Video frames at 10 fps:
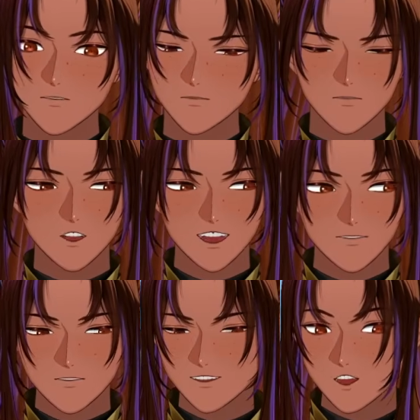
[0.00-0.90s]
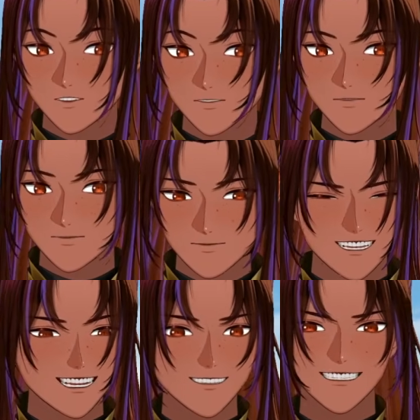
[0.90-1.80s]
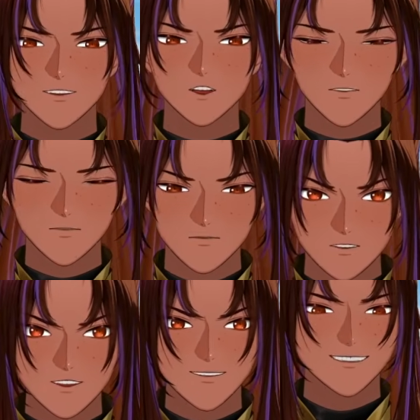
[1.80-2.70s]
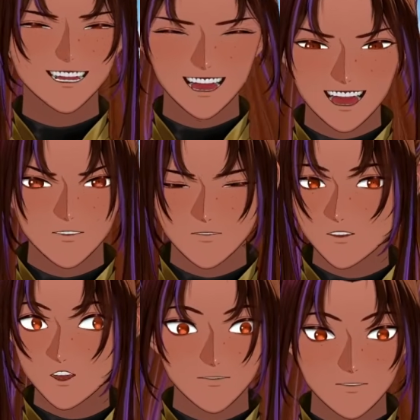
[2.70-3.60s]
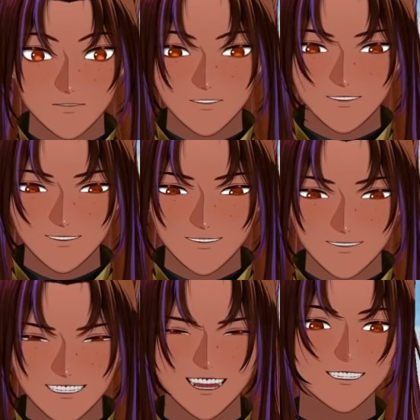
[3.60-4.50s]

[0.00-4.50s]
Primal, however, that's our blunt hammer of a spell list.